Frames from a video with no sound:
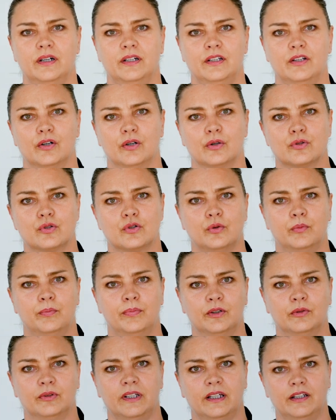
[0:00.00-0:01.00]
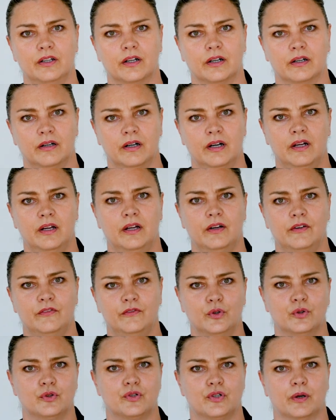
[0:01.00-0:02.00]
and you're also building your
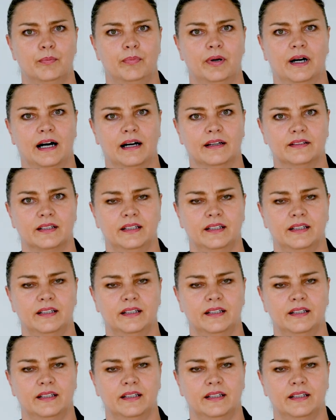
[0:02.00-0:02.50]
future path.